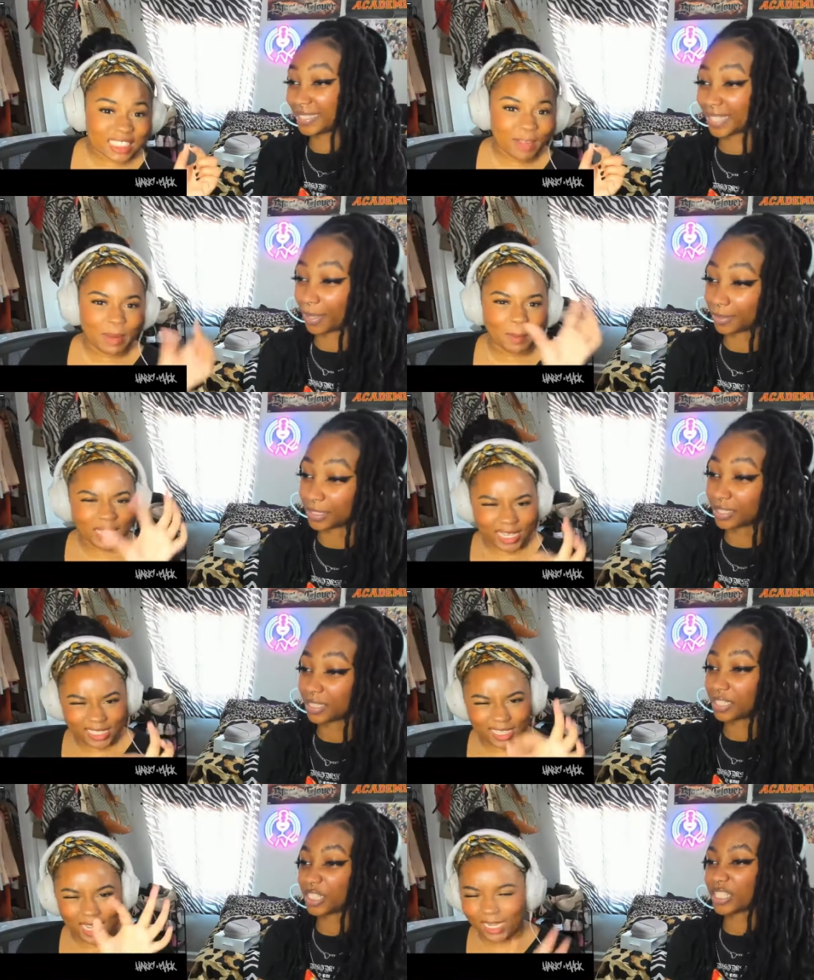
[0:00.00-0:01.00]
Speaker 1: but I'ma let it
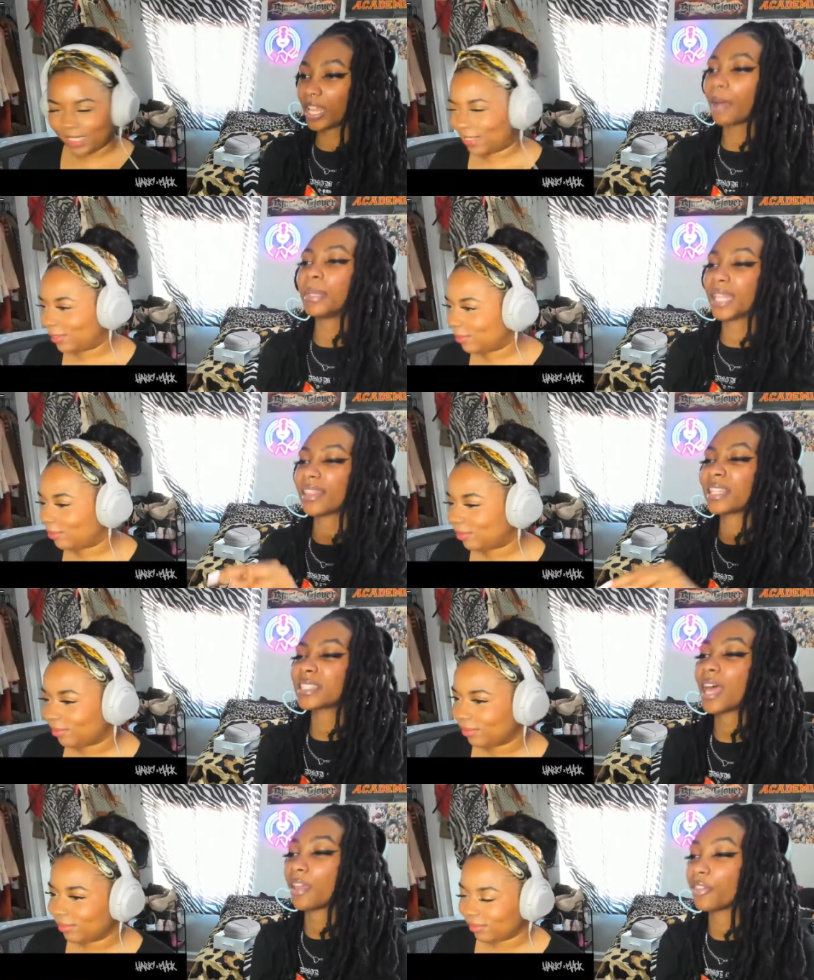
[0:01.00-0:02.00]
slide. She said, I'ma let that
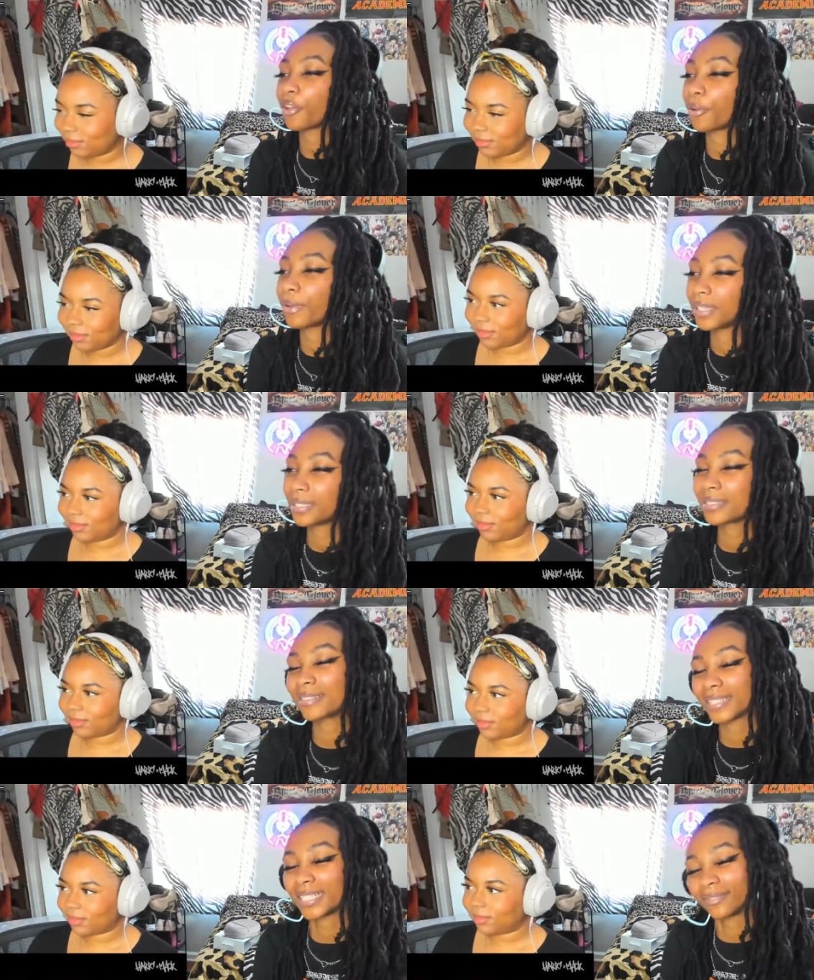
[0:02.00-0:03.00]
slide though. She said,
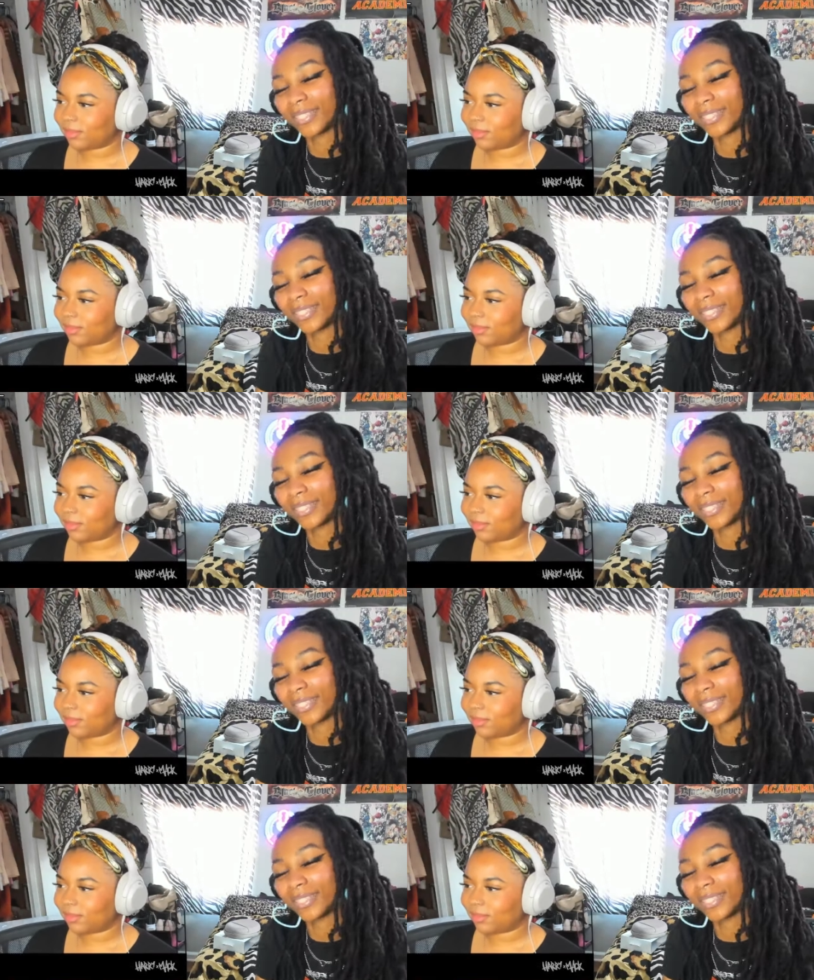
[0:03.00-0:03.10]
okay. Well